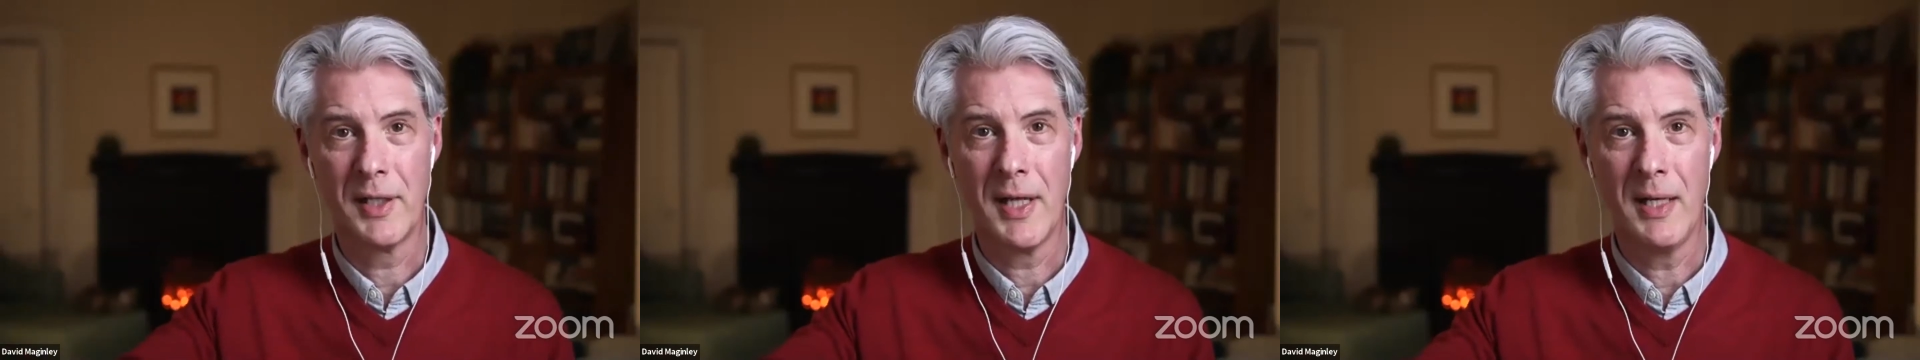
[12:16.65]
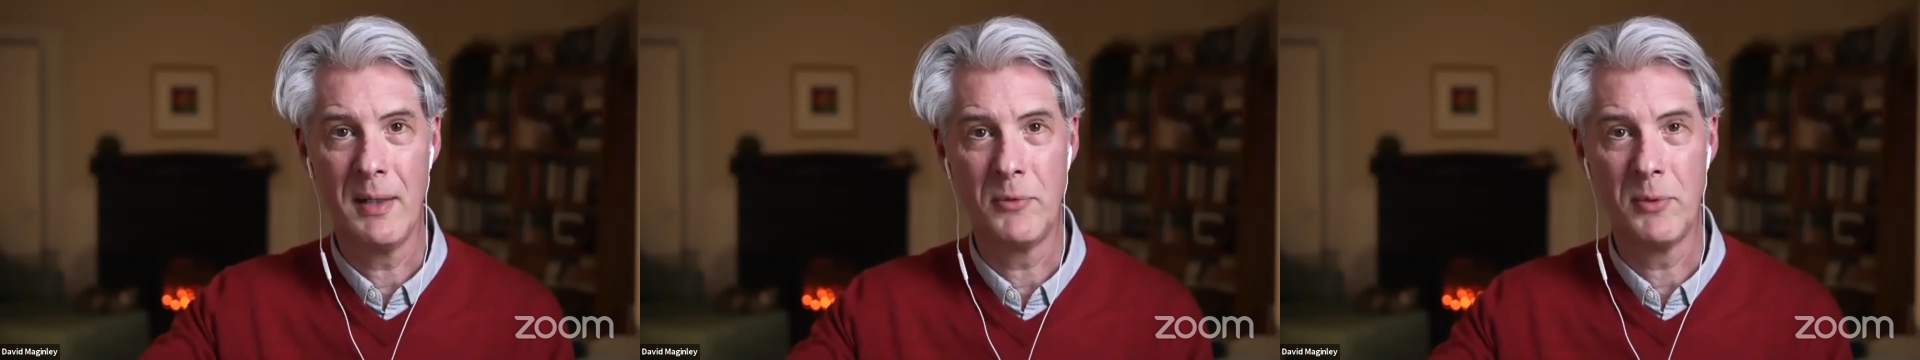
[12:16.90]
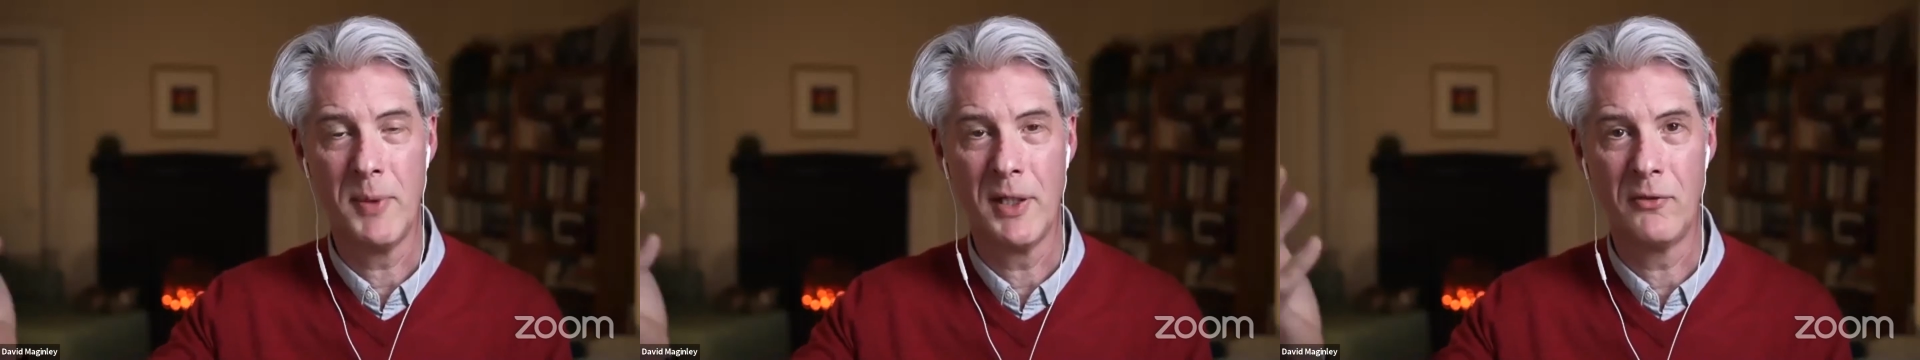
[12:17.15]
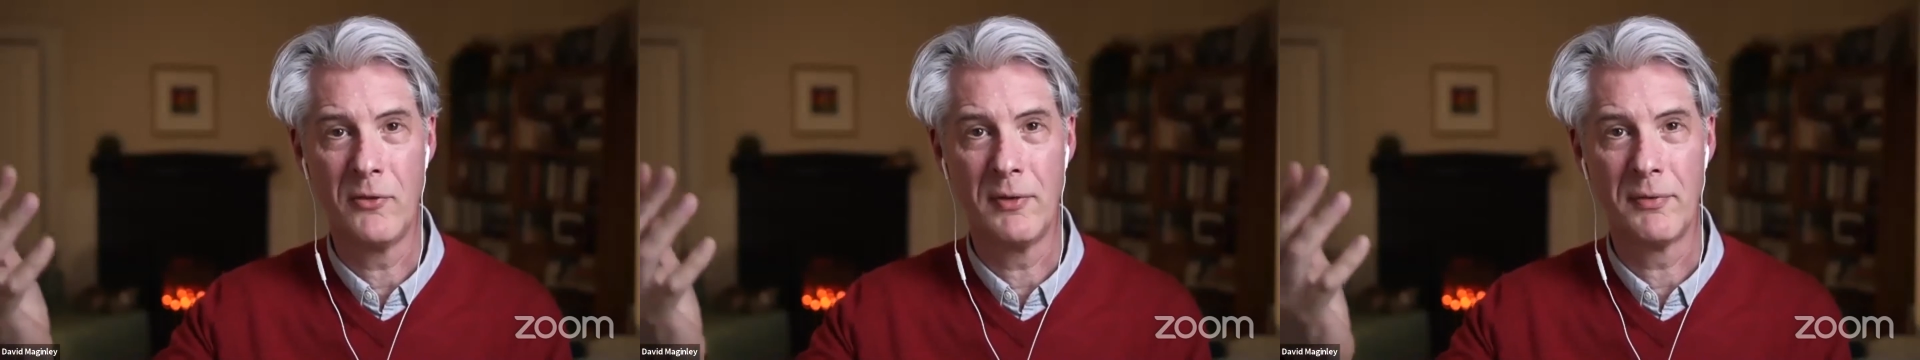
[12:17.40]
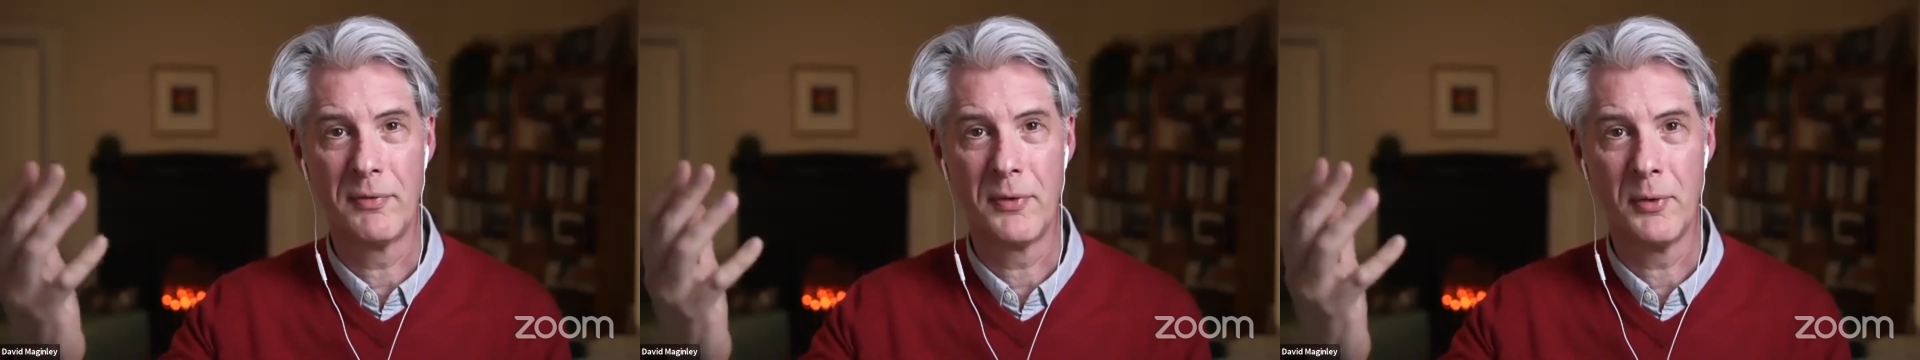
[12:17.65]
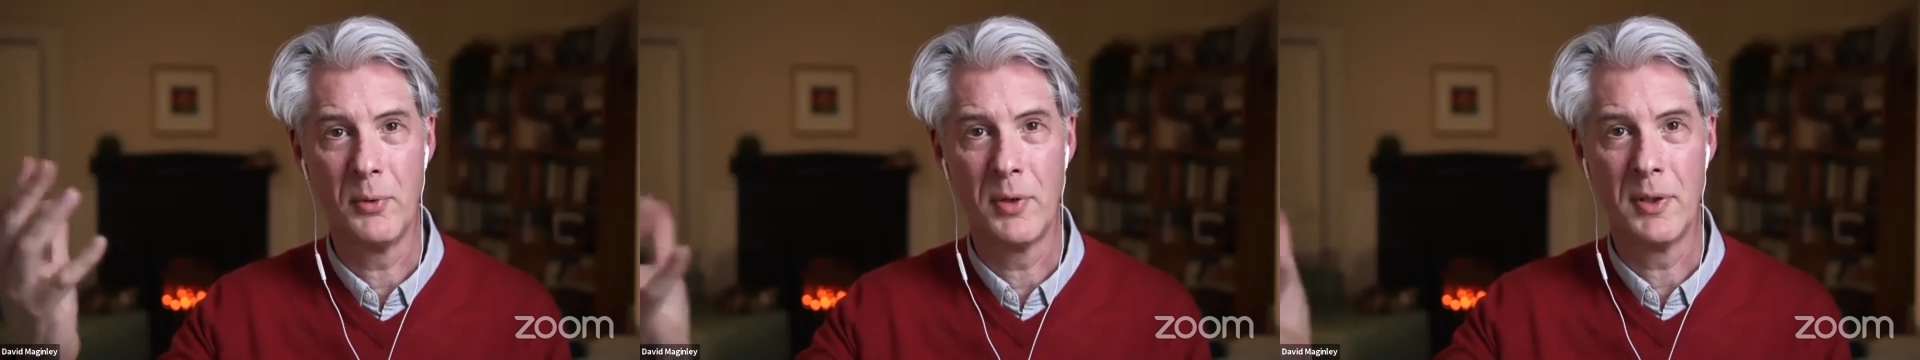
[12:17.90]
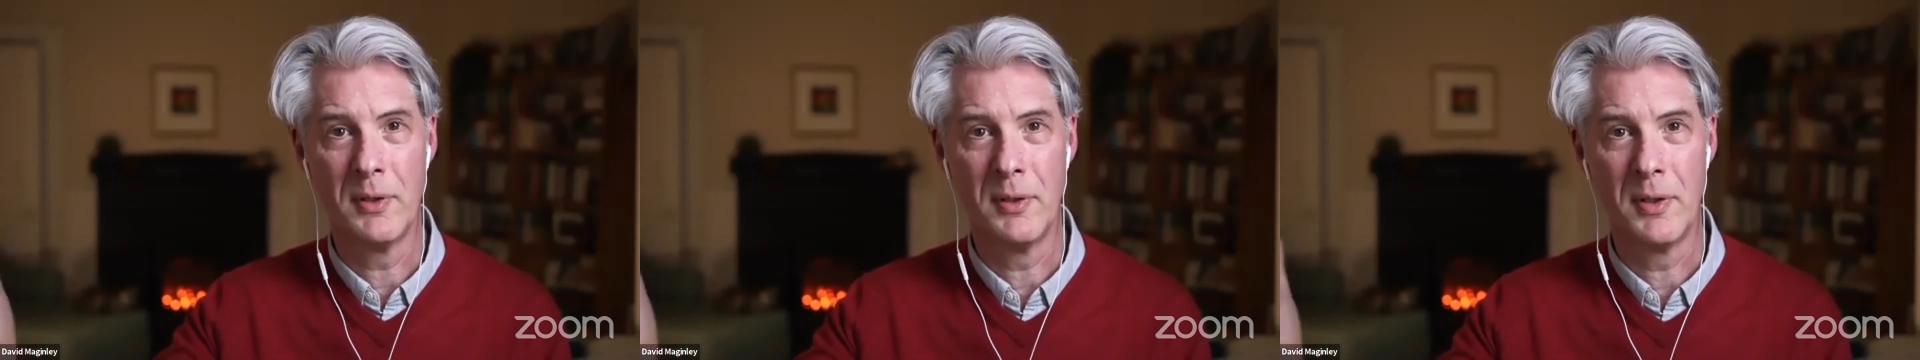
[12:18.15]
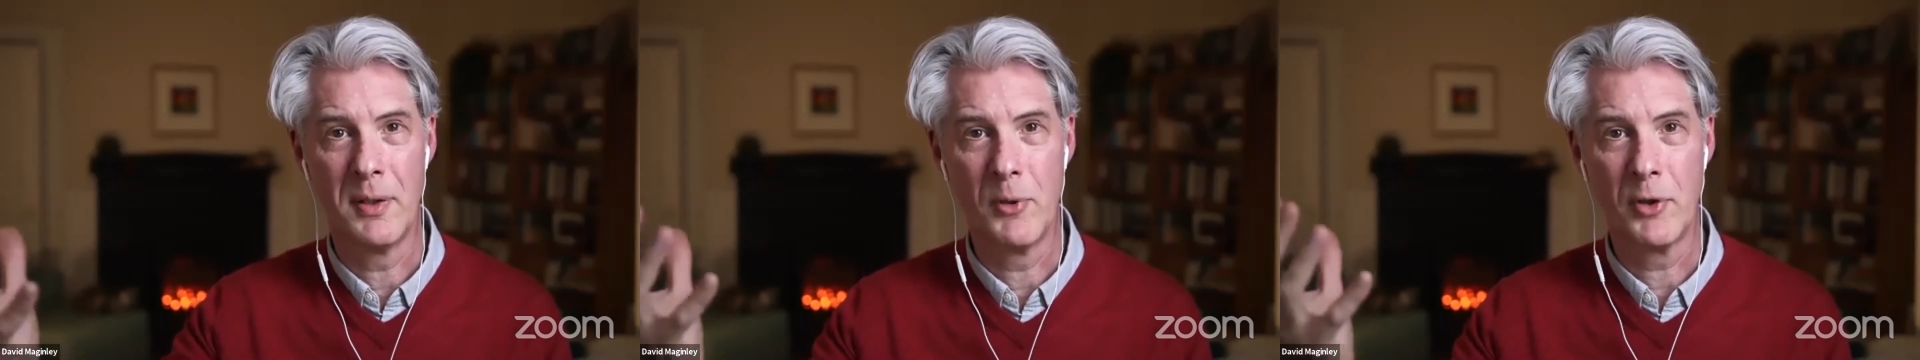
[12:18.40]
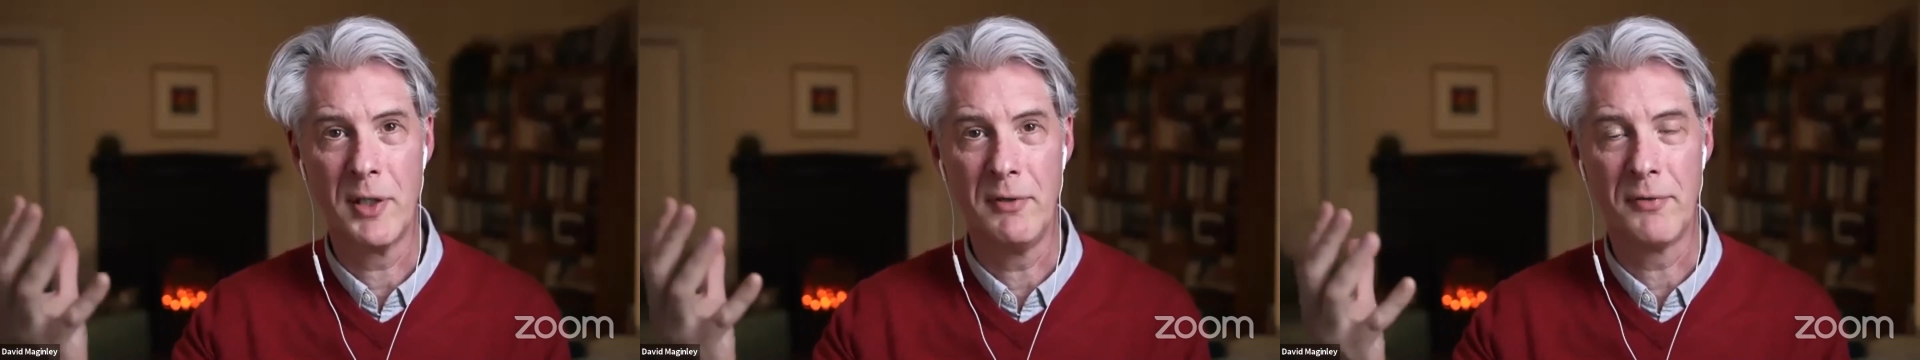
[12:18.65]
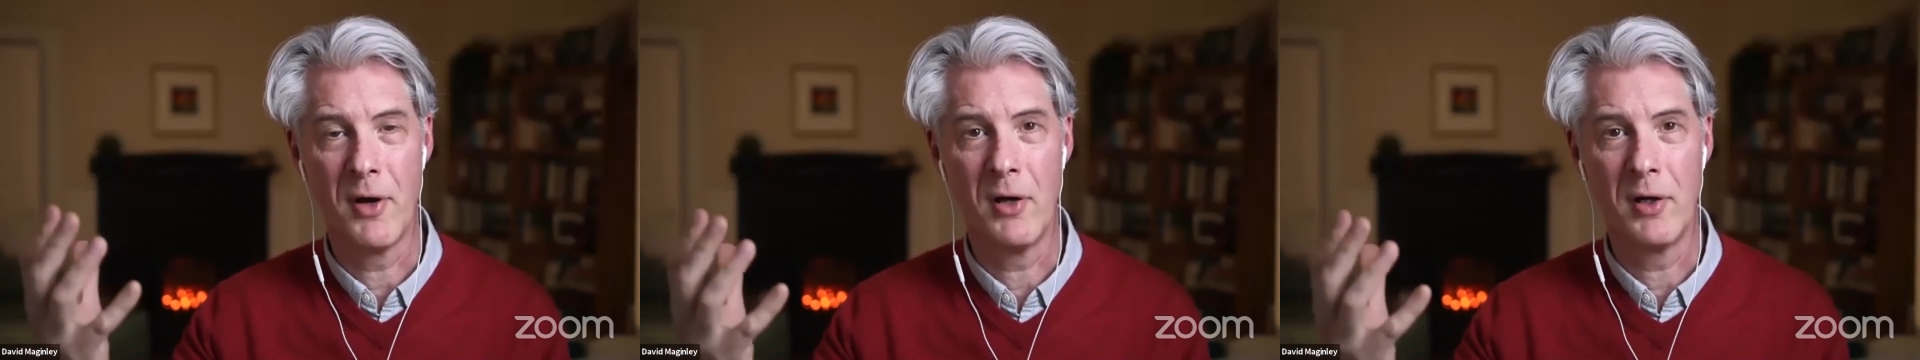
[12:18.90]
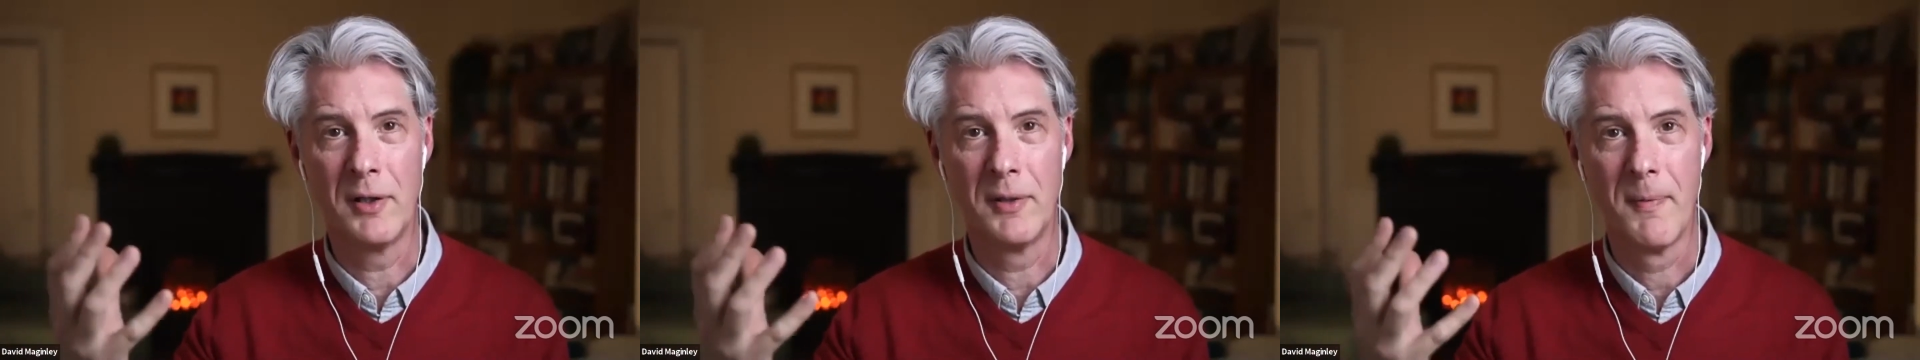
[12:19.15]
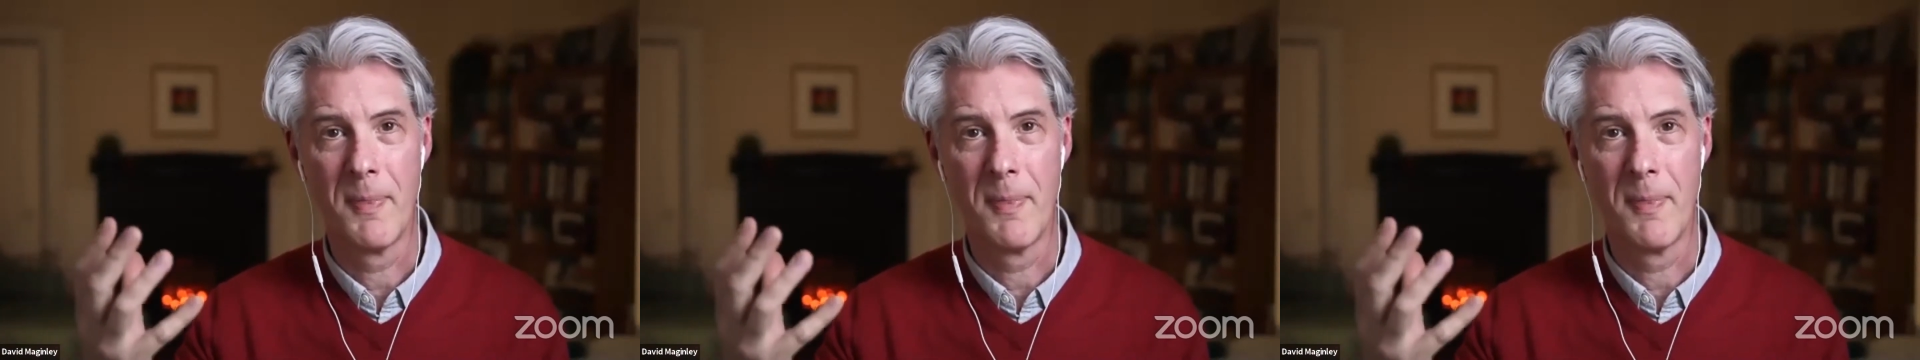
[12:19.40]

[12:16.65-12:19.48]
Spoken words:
came to me as if through a murky fog.